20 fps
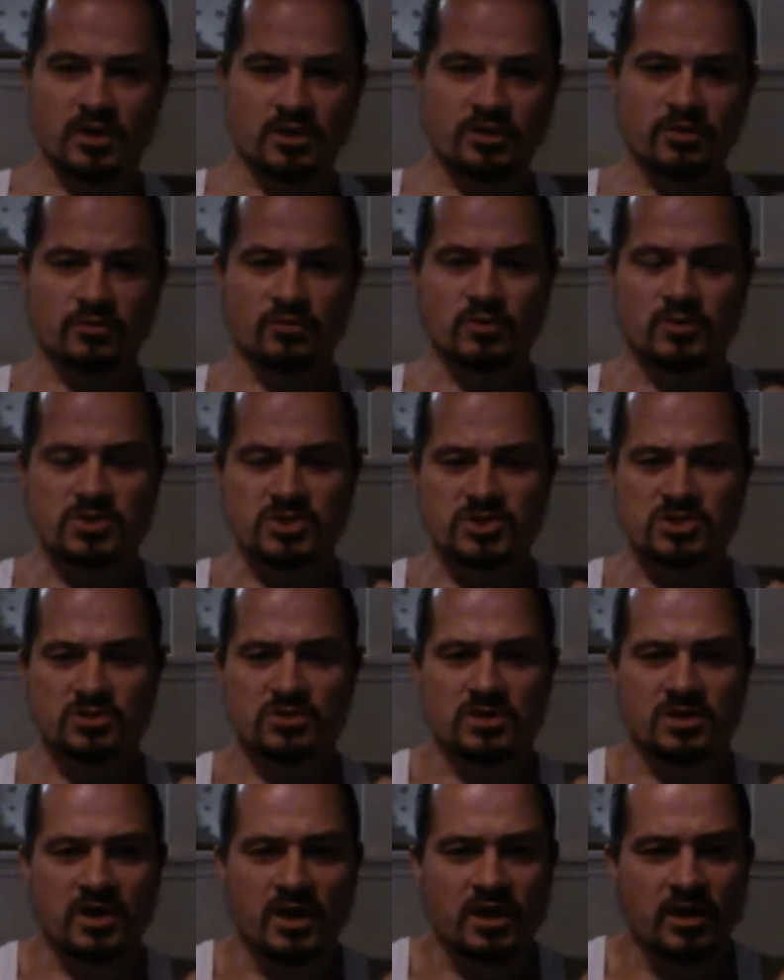through a
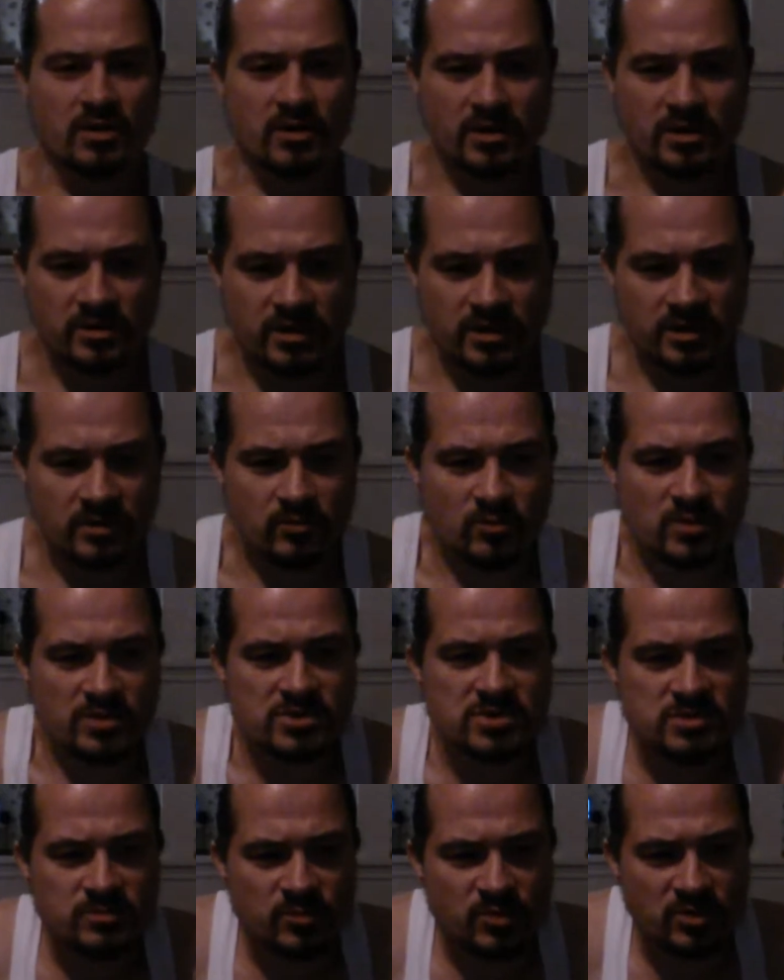certain area that
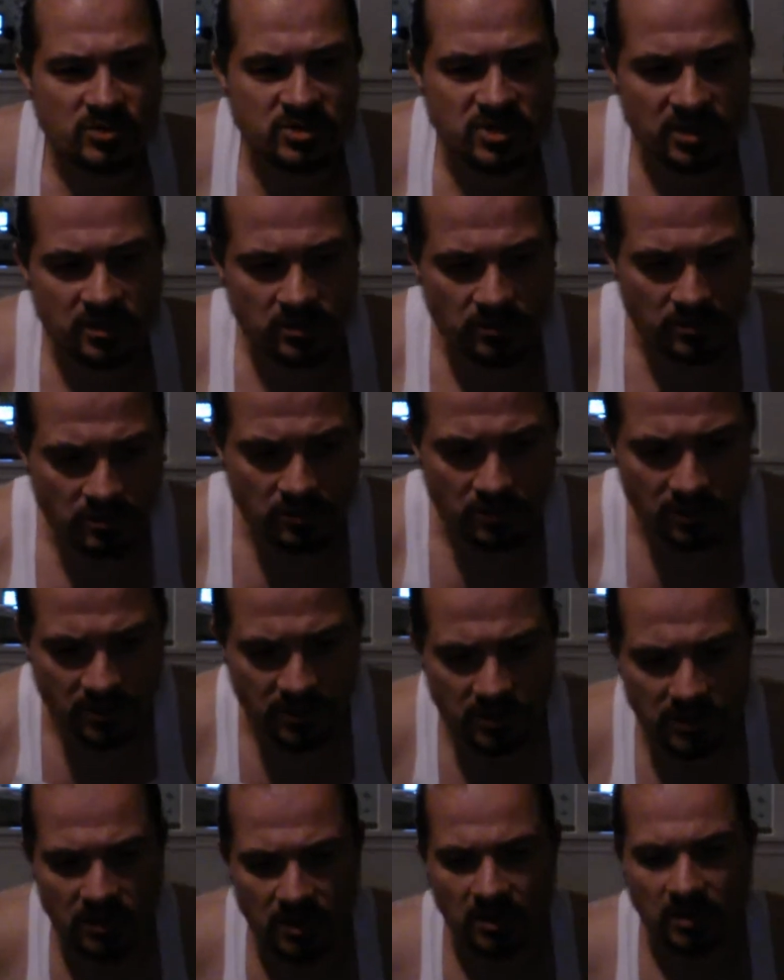was
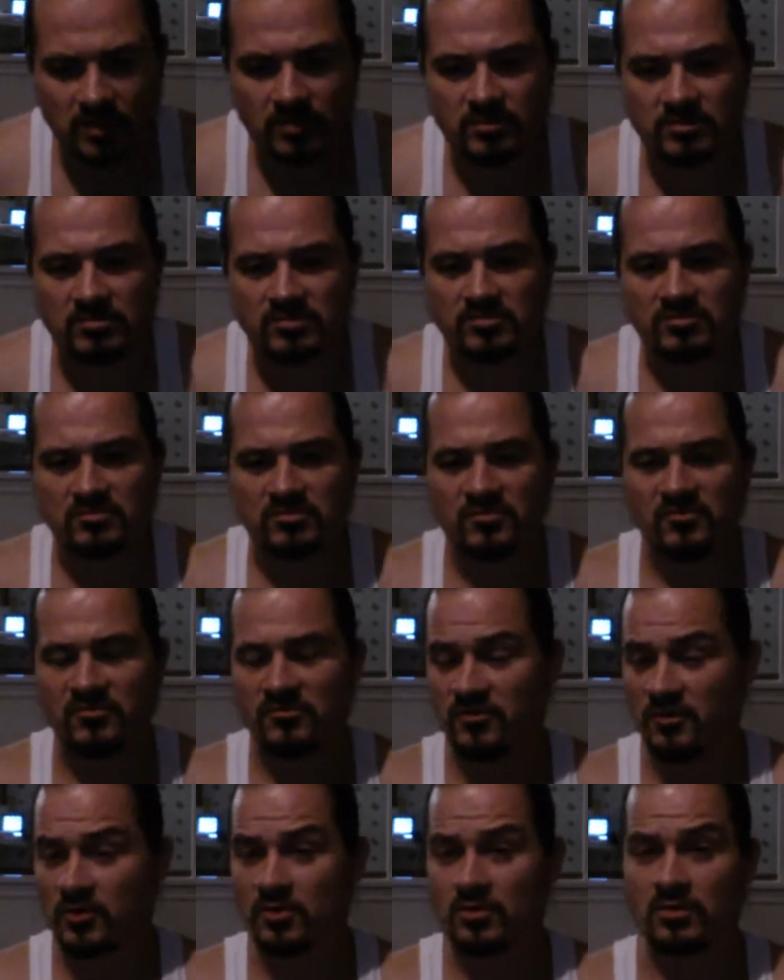particularly
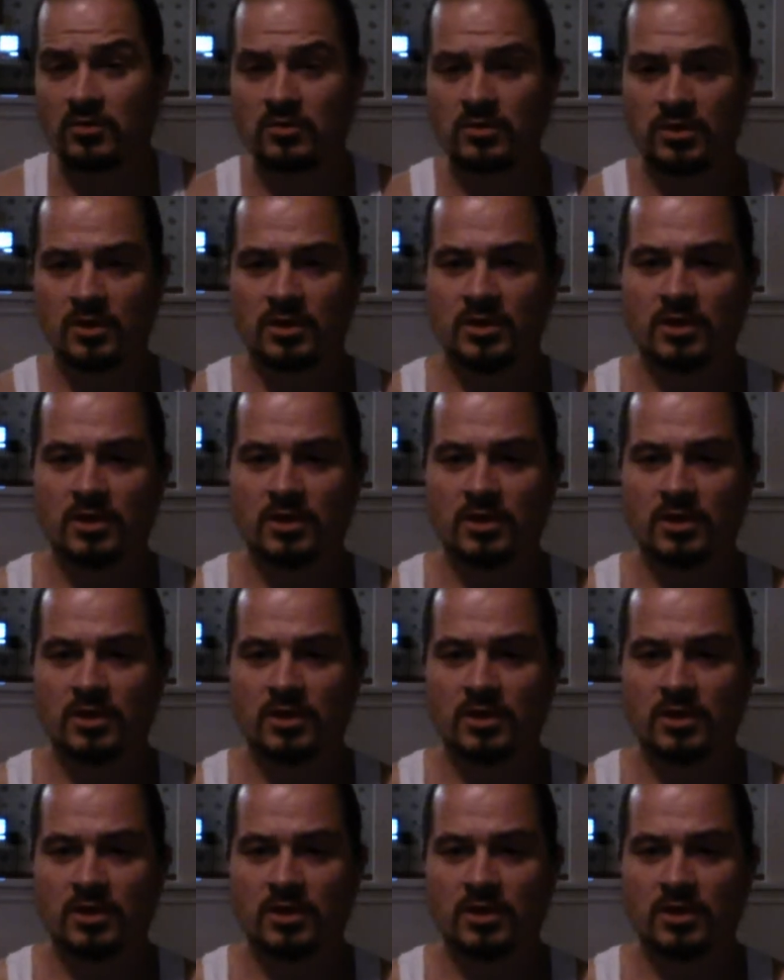fertile,